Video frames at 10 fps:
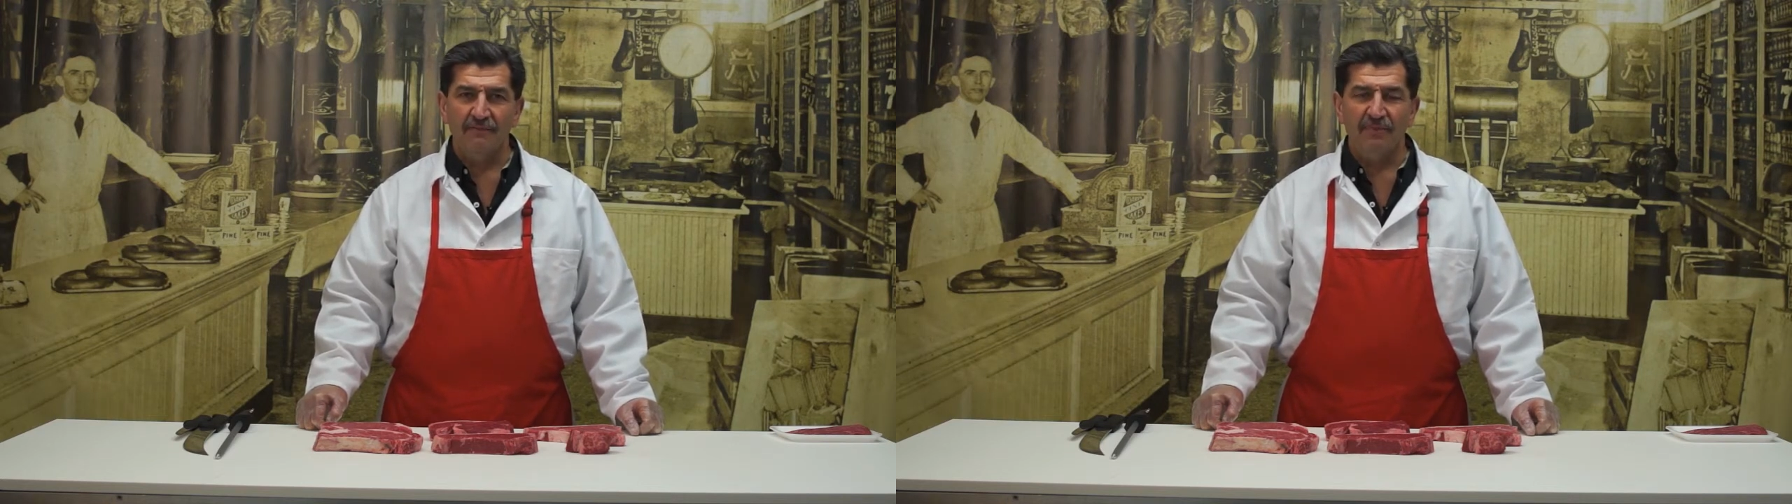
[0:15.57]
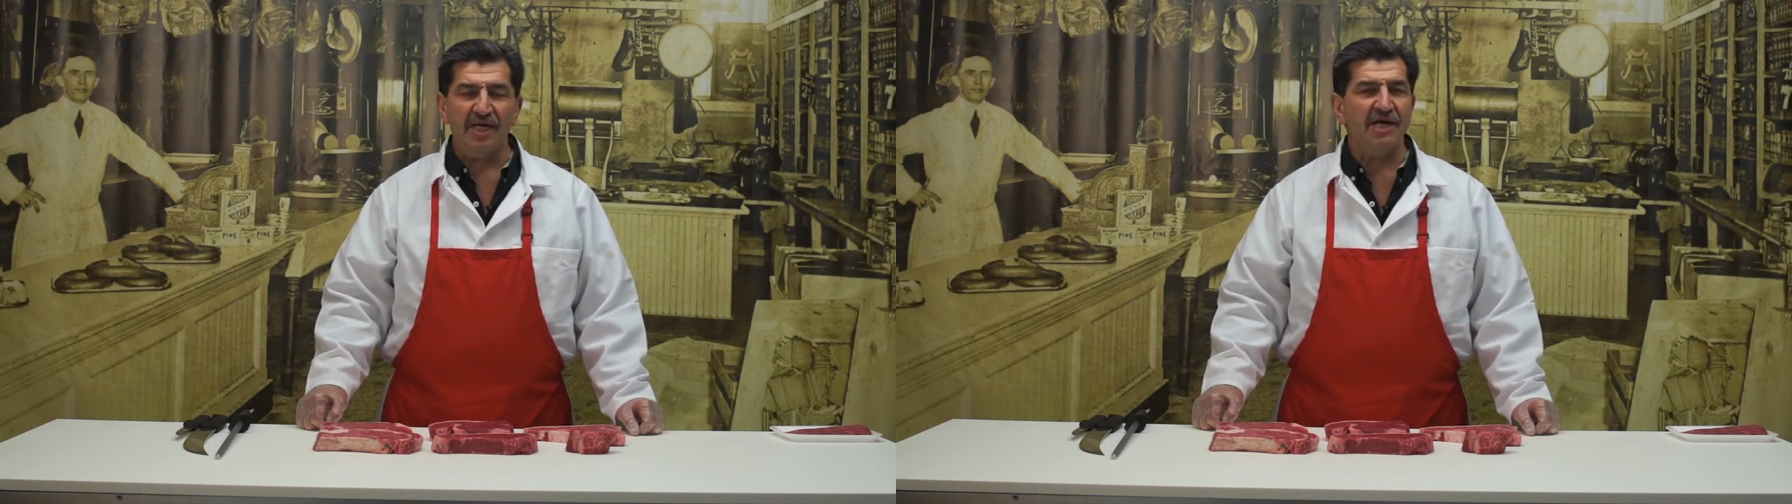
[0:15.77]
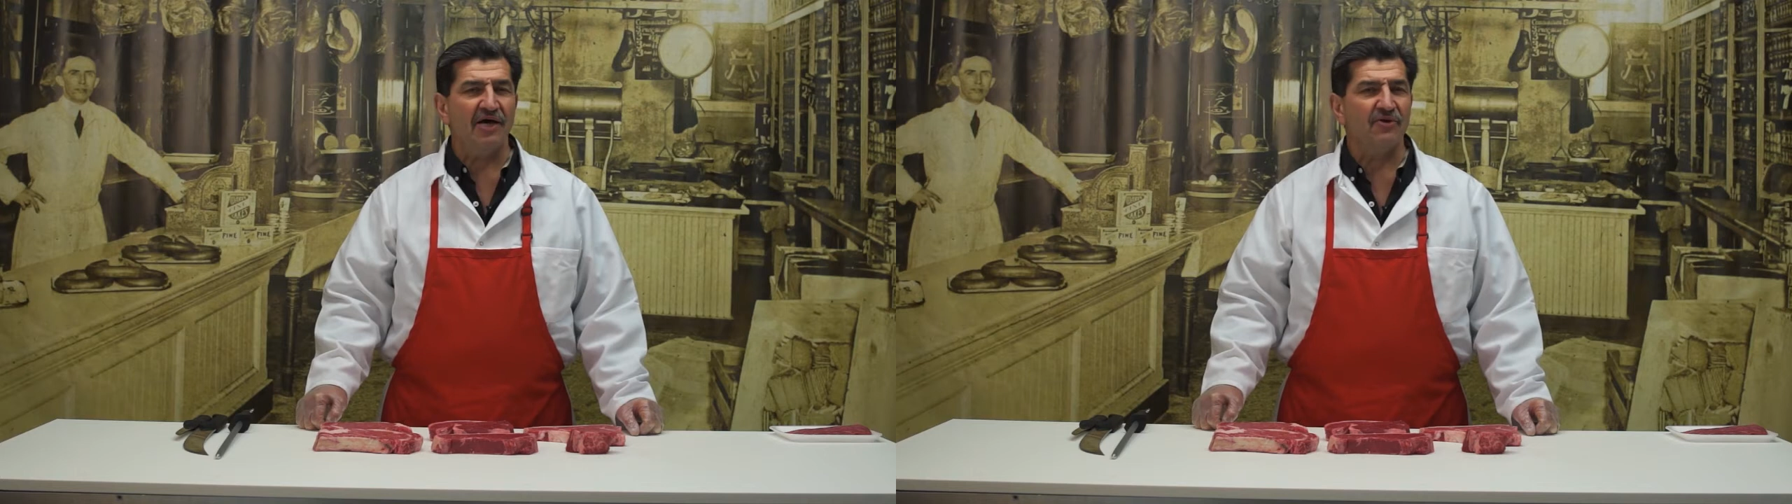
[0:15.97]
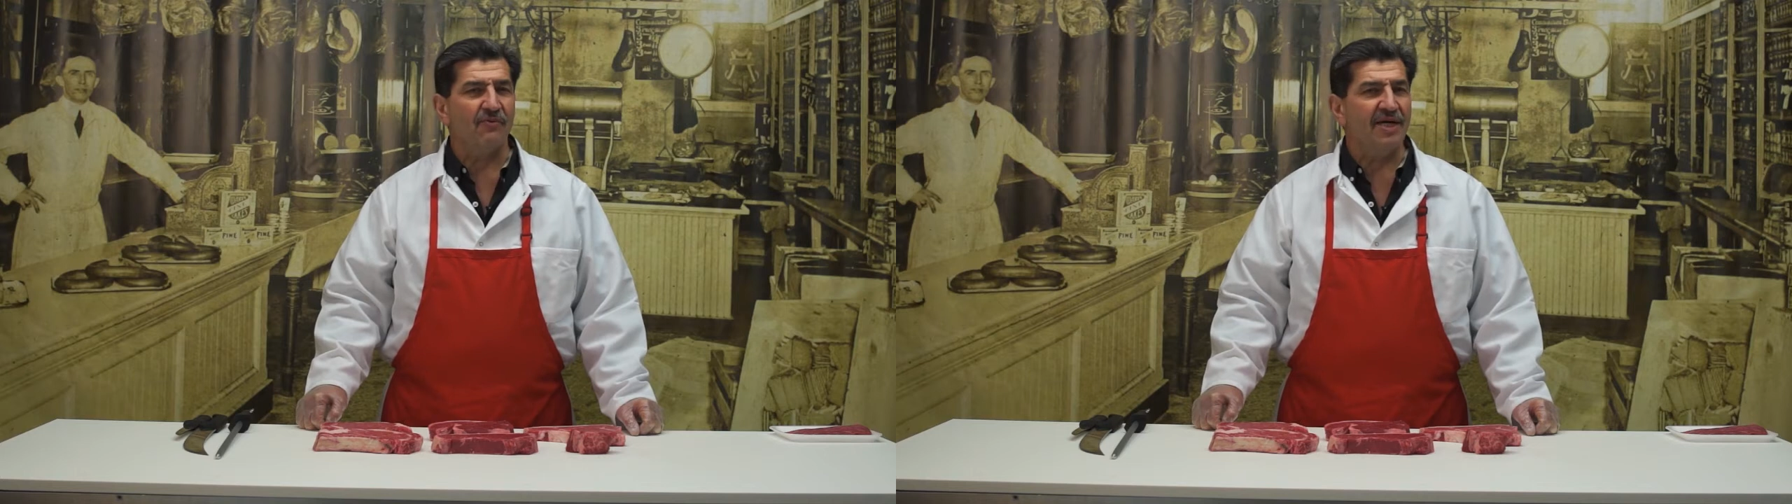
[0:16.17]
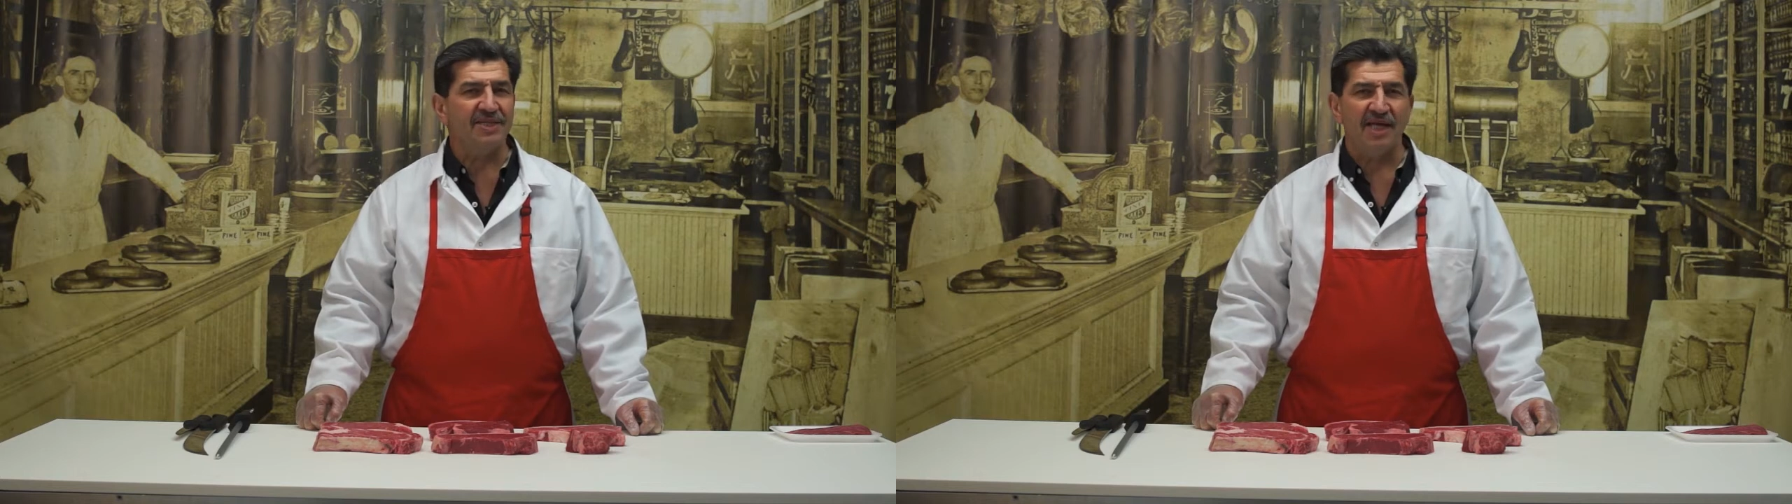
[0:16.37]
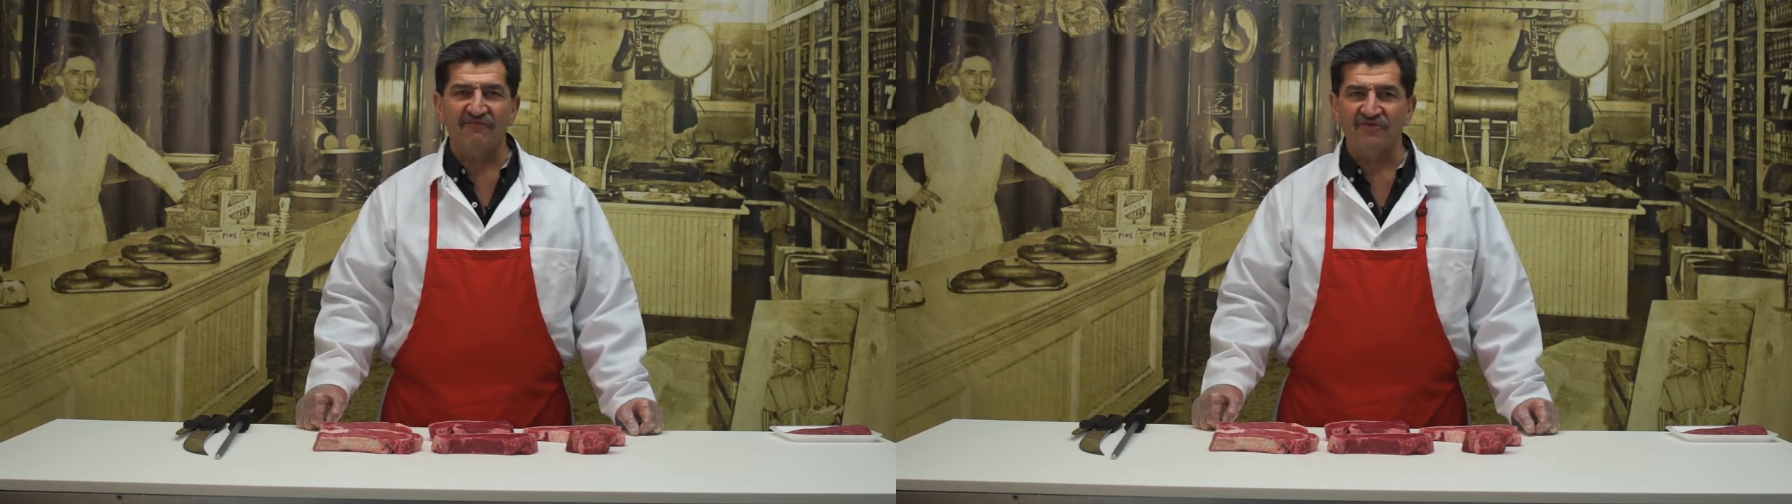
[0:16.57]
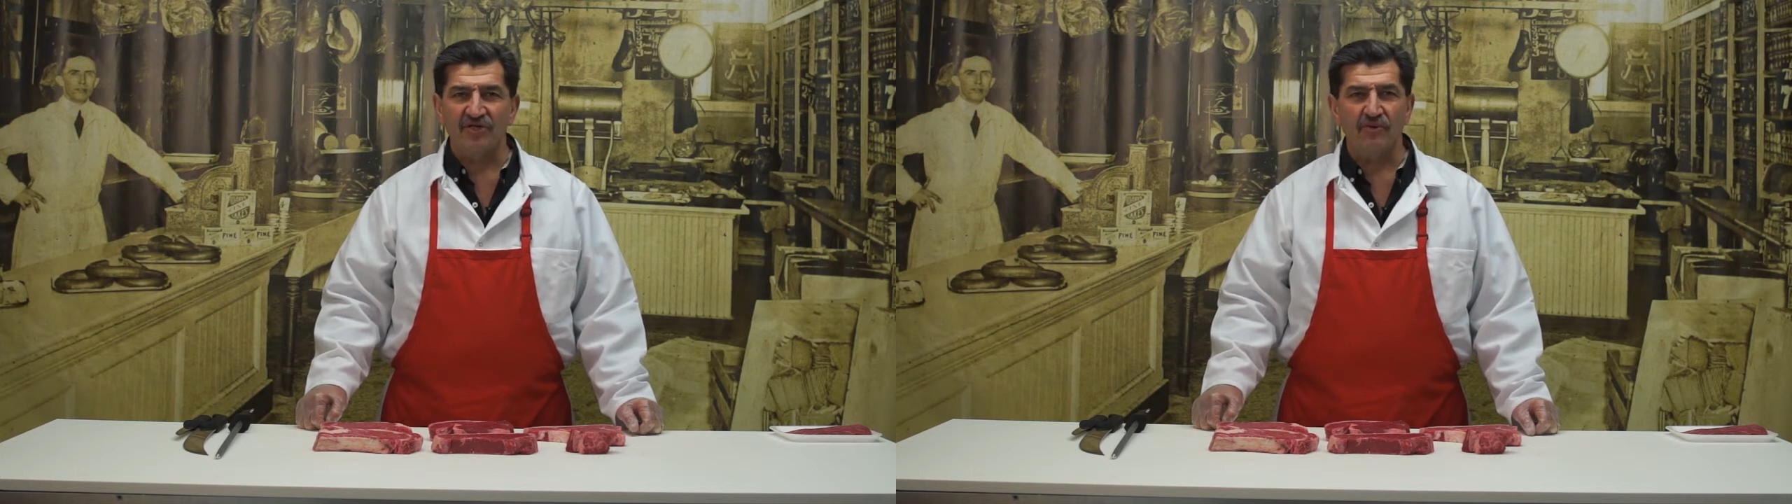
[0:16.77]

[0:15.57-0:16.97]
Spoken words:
Picking out the right steak for the